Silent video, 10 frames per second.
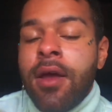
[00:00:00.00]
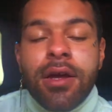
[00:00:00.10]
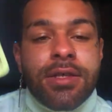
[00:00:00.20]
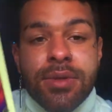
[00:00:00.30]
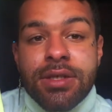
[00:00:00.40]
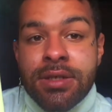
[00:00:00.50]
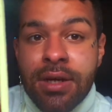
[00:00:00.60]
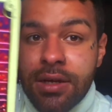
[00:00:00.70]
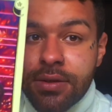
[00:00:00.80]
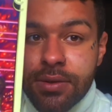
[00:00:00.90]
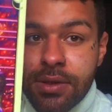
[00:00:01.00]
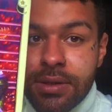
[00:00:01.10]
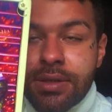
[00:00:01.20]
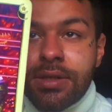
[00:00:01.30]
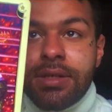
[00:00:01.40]
Because with this Nine of
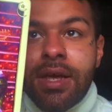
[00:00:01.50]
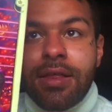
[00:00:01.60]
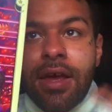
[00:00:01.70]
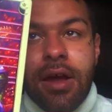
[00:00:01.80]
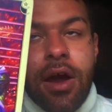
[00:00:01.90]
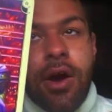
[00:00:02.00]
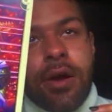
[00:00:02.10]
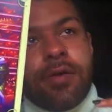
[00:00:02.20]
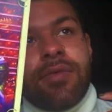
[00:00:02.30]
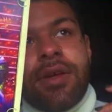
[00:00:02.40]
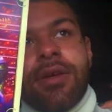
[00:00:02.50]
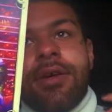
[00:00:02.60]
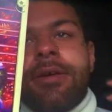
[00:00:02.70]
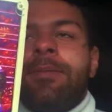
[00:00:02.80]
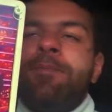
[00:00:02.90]
Swords, this is like that card of like
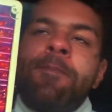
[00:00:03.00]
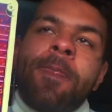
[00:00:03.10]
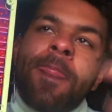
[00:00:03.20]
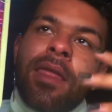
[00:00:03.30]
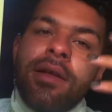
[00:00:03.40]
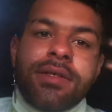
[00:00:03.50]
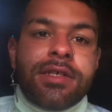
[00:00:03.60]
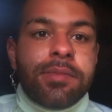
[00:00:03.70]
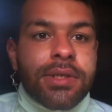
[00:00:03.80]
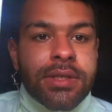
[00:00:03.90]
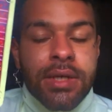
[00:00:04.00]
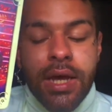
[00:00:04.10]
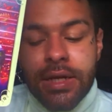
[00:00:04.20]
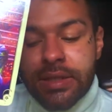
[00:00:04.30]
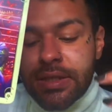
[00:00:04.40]
sleepless
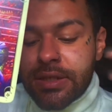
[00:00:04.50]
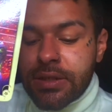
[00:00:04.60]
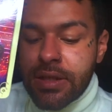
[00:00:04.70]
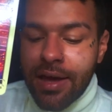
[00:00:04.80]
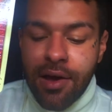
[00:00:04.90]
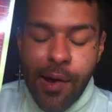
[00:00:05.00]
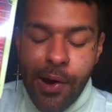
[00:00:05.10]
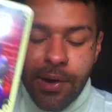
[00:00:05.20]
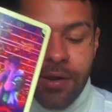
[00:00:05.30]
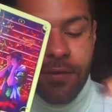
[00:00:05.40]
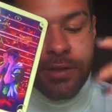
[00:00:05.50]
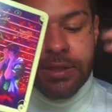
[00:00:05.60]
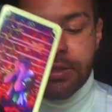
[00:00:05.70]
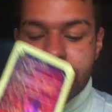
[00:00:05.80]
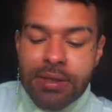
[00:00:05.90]
nights. This is that card of
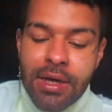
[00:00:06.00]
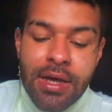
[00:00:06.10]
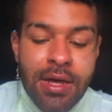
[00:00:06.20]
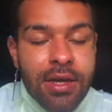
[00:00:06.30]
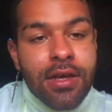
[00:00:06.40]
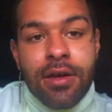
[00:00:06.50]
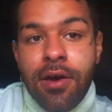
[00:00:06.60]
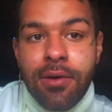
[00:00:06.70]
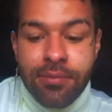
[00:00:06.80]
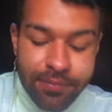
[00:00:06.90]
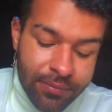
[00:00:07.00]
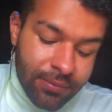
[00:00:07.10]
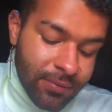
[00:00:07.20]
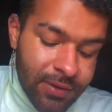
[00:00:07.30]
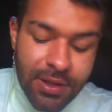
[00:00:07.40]
just, you know,
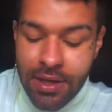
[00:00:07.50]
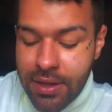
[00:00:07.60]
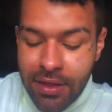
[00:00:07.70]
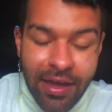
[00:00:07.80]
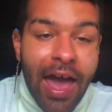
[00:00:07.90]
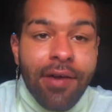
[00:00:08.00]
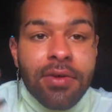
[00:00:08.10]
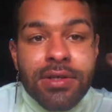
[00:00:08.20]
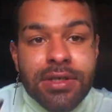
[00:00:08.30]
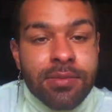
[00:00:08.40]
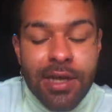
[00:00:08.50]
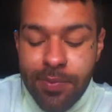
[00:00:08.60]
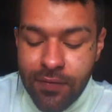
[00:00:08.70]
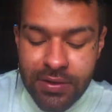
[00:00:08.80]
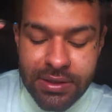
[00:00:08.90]
thinking, like having some type
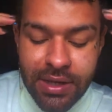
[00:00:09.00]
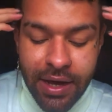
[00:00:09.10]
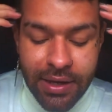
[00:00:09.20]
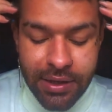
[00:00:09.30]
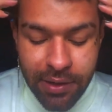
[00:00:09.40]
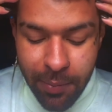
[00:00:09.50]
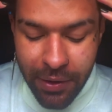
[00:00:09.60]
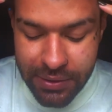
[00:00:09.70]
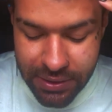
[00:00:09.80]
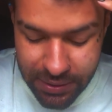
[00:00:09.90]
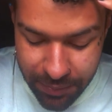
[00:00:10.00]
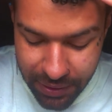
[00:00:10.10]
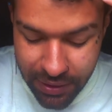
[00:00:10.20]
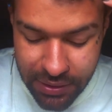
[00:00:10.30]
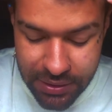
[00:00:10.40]
of anxiety about
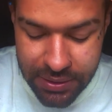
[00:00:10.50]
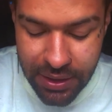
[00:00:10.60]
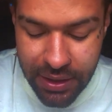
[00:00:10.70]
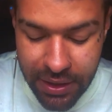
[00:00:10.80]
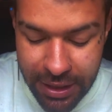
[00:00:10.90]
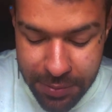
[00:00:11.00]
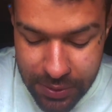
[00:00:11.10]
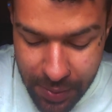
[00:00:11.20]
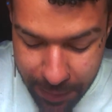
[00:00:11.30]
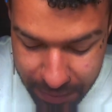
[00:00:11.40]
something, and it's just like it keeps you up